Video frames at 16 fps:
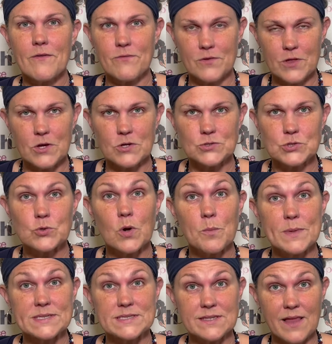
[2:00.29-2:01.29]
for those who are
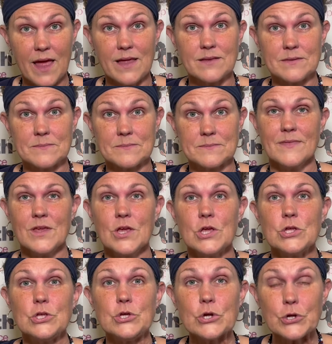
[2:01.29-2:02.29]
misled.
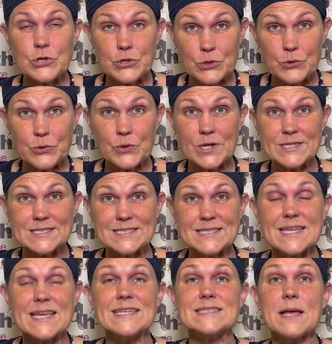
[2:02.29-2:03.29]
Your uterus
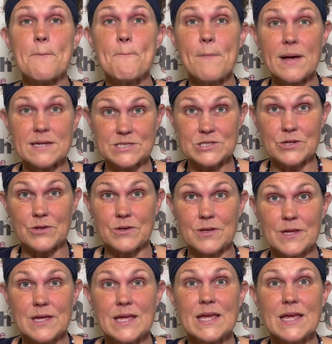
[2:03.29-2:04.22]
is a muscle.